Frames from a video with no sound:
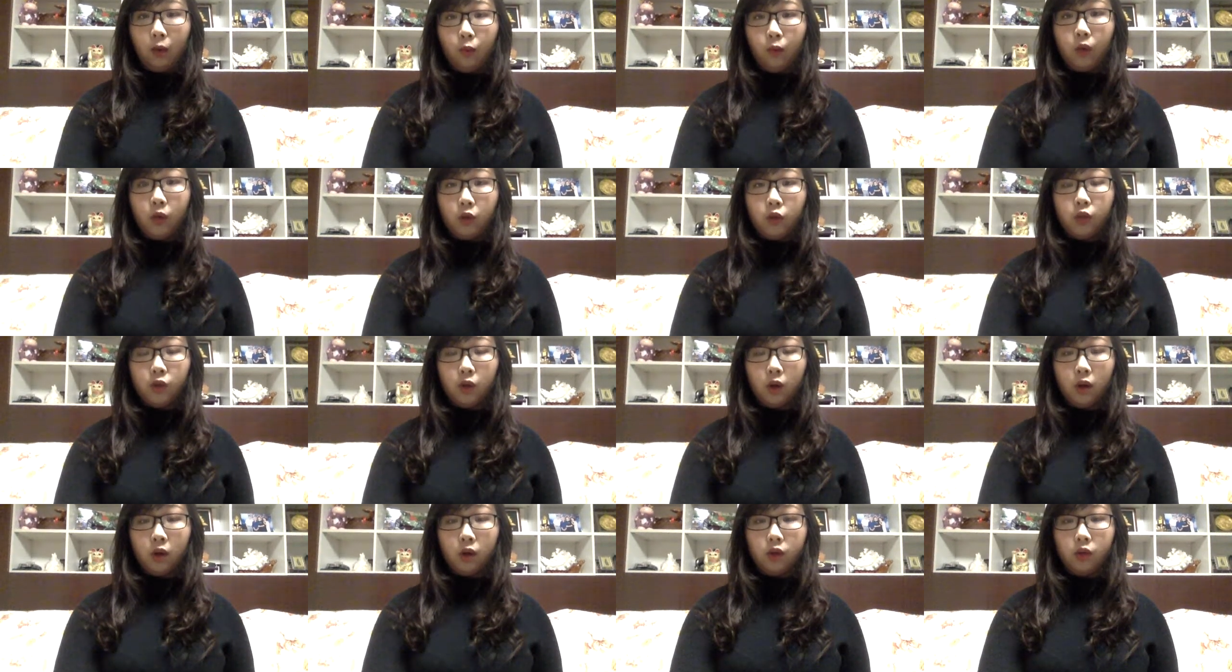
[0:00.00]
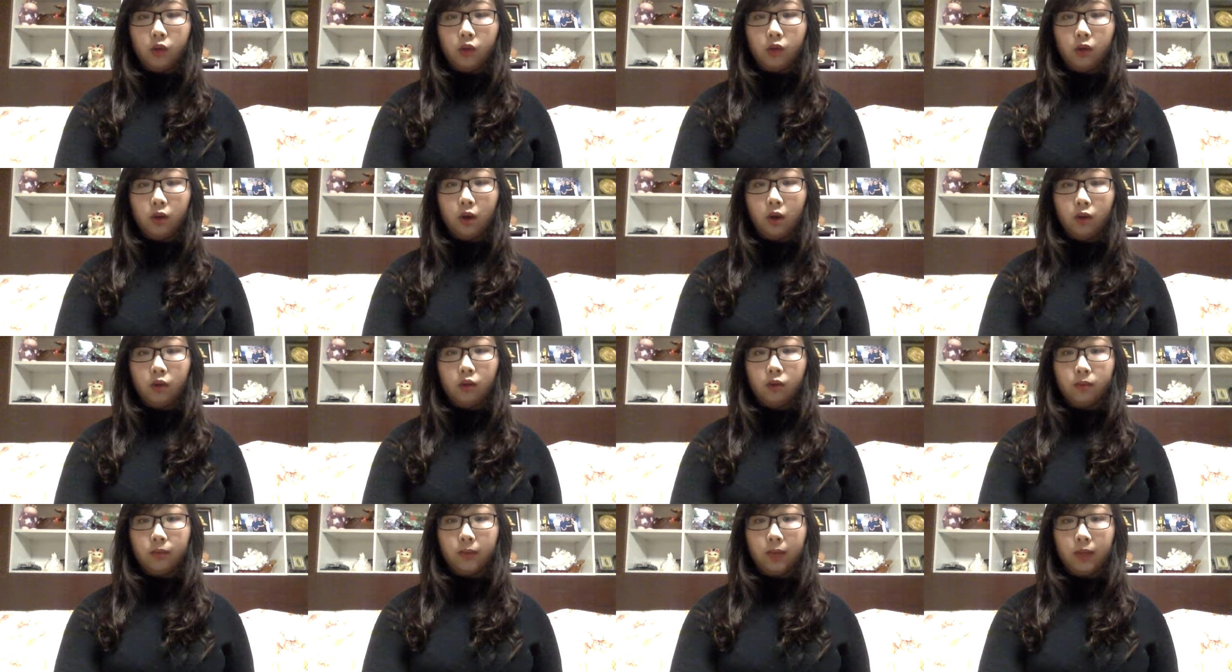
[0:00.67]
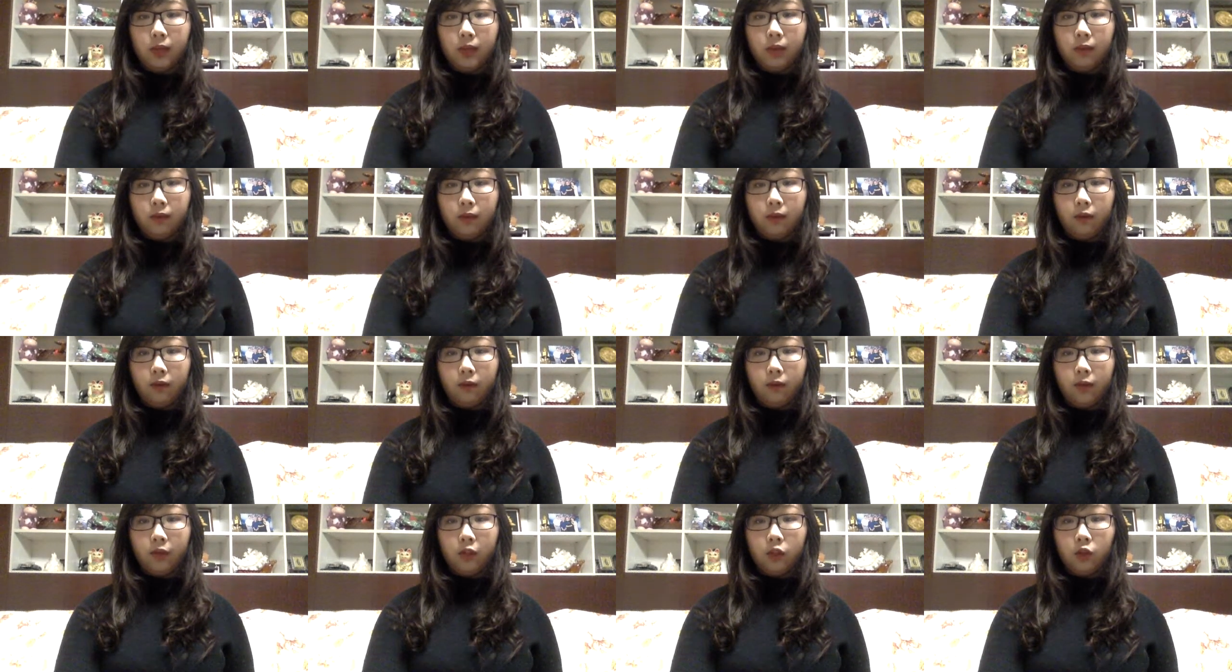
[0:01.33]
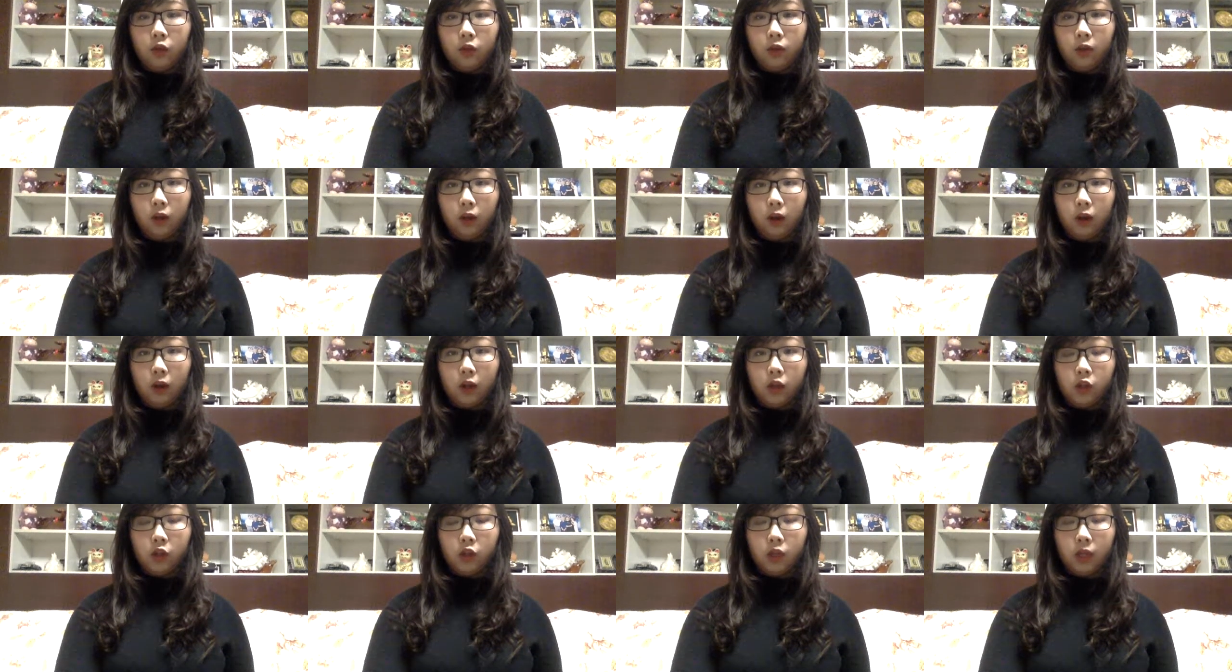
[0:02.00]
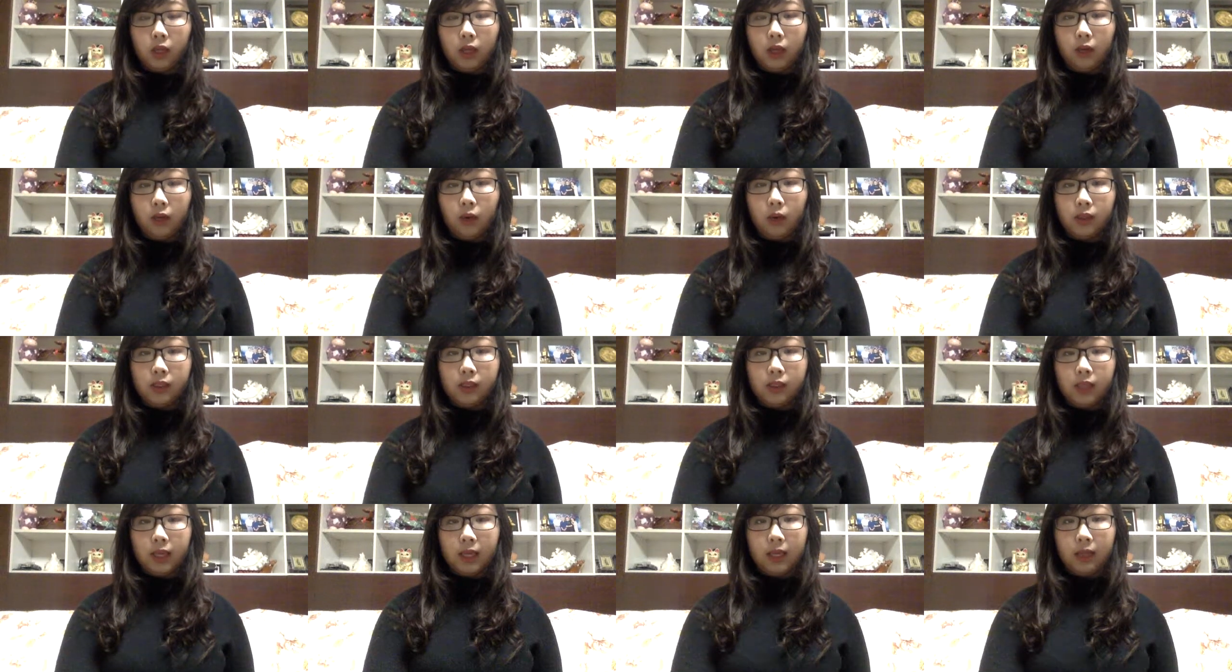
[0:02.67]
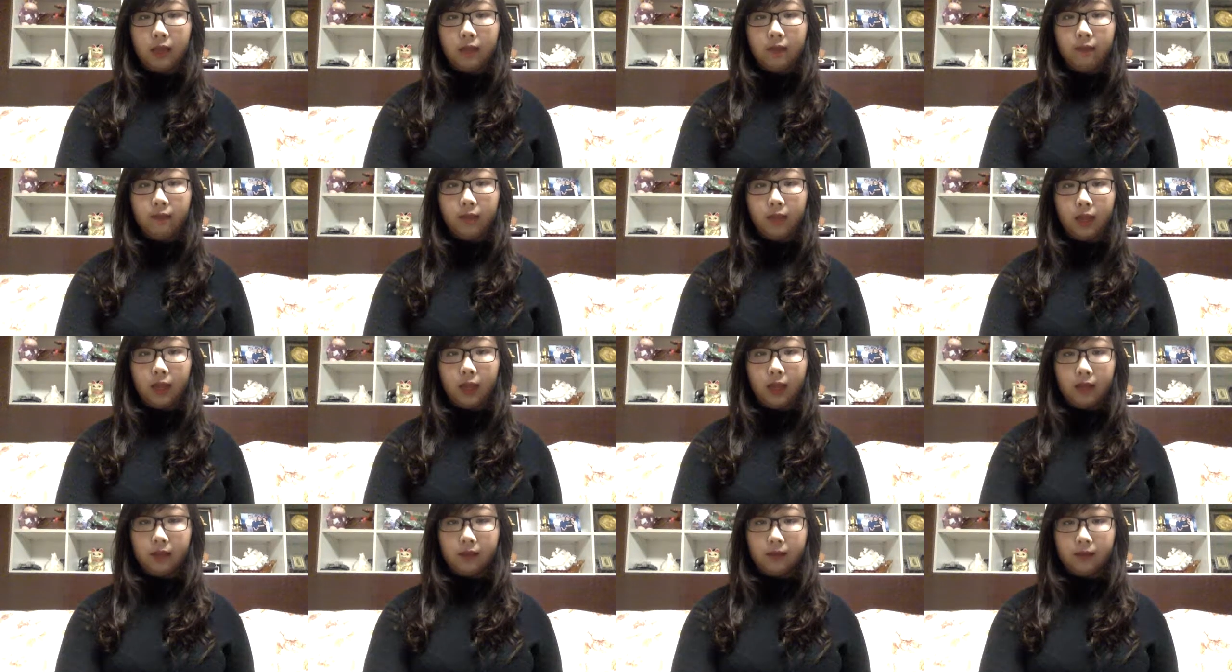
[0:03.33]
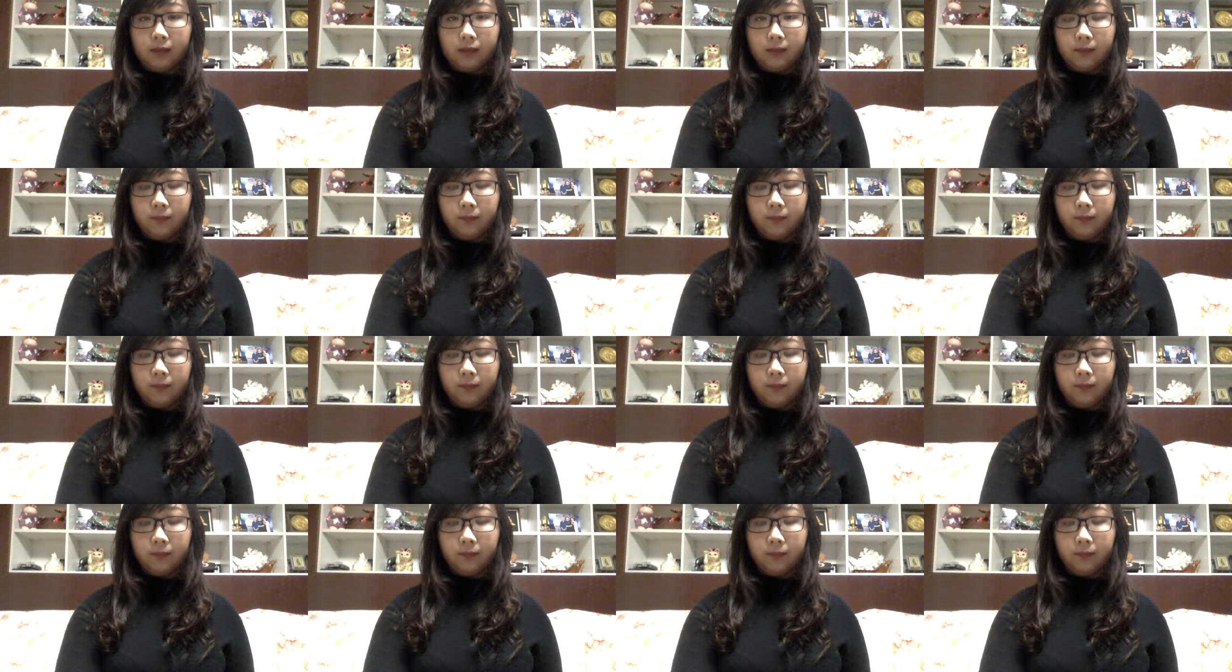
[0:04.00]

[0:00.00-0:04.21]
which also taught me vital knowledge in quantitative finance.